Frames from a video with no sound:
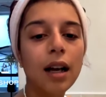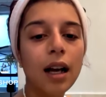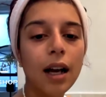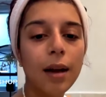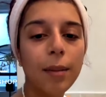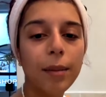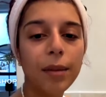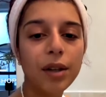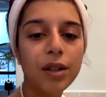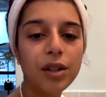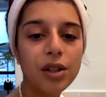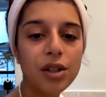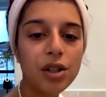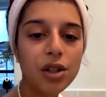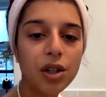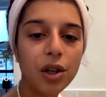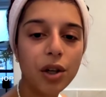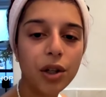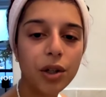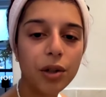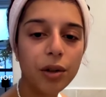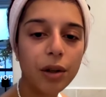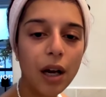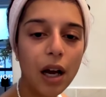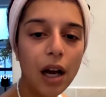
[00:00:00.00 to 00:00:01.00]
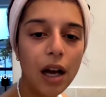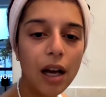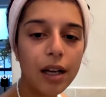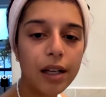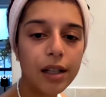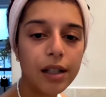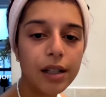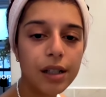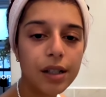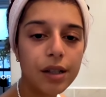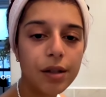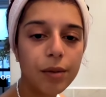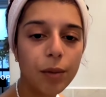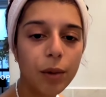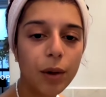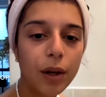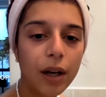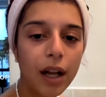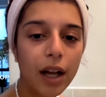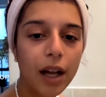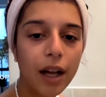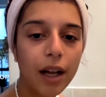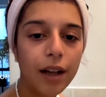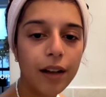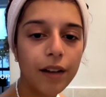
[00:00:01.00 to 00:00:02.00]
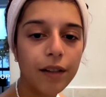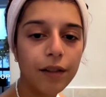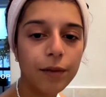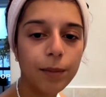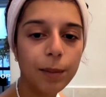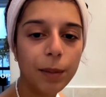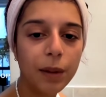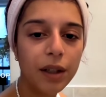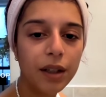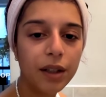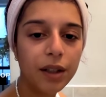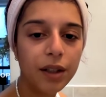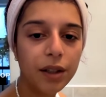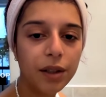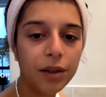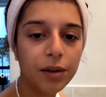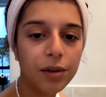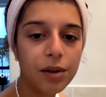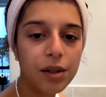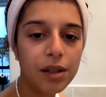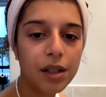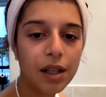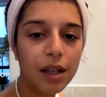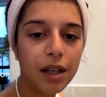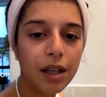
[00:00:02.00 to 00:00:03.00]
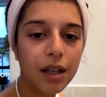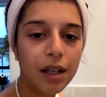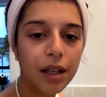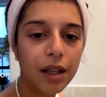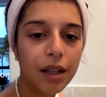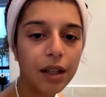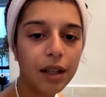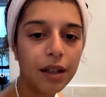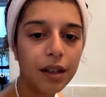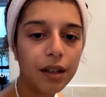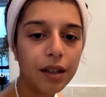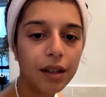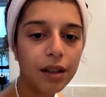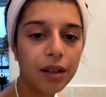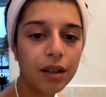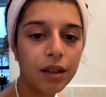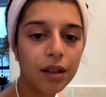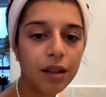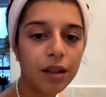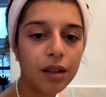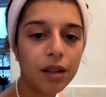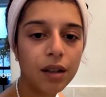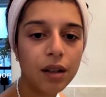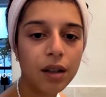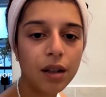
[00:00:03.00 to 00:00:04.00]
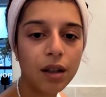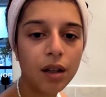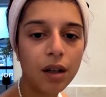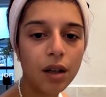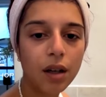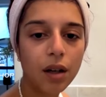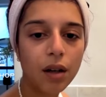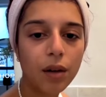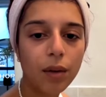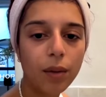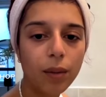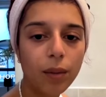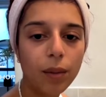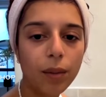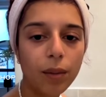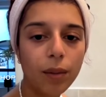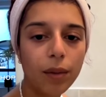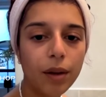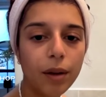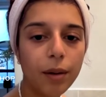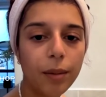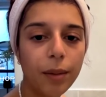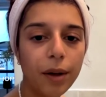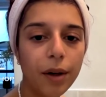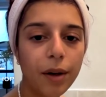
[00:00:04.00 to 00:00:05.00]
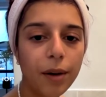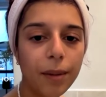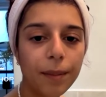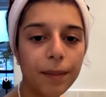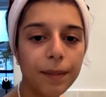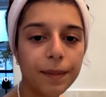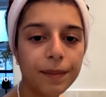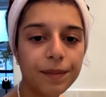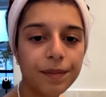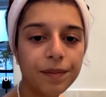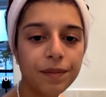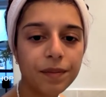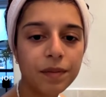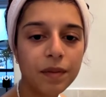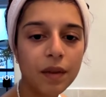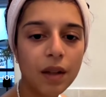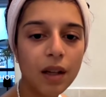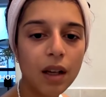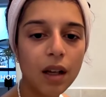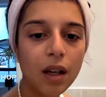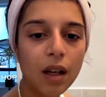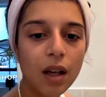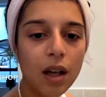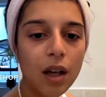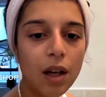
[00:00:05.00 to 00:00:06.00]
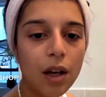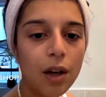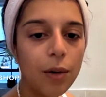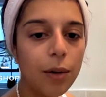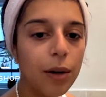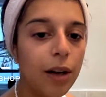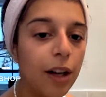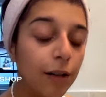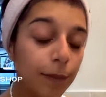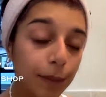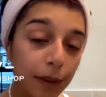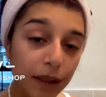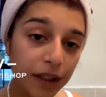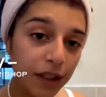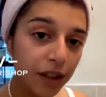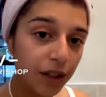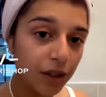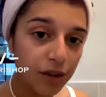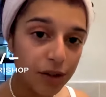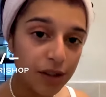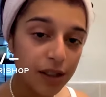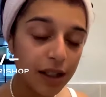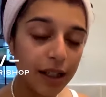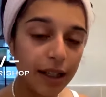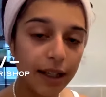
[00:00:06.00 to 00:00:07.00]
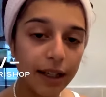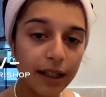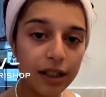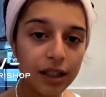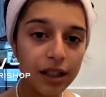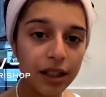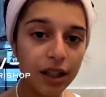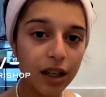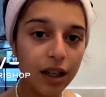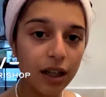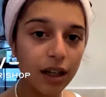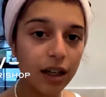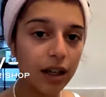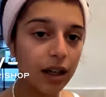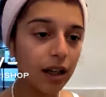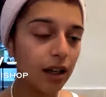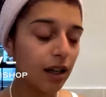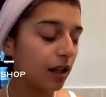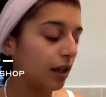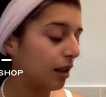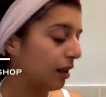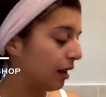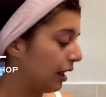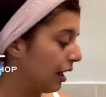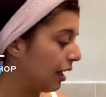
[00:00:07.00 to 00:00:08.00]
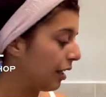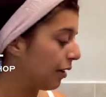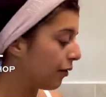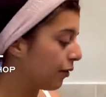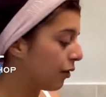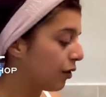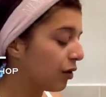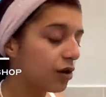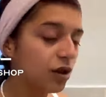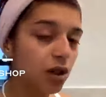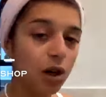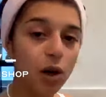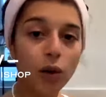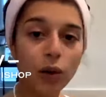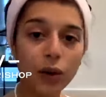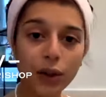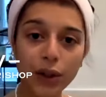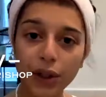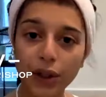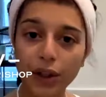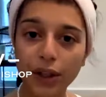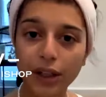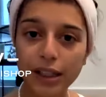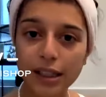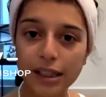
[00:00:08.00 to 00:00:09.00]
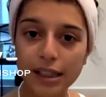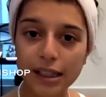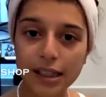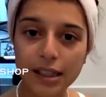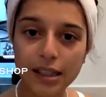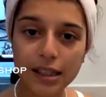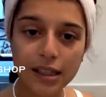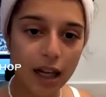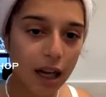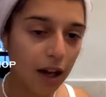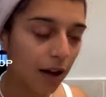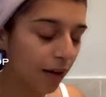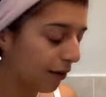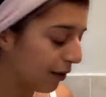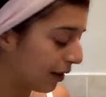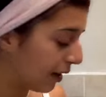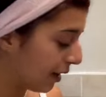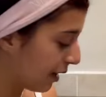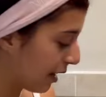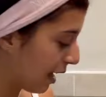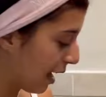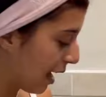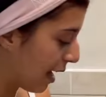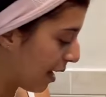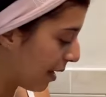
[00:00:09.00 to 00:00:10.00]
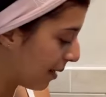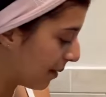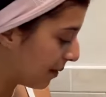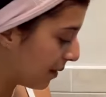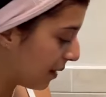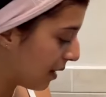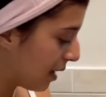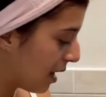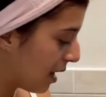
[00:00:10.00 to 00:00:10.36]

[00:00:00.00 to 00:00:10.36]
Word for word: I'm going to show you guys what I've been using. there we are. What I've been using to, like, for toner and stuff like that.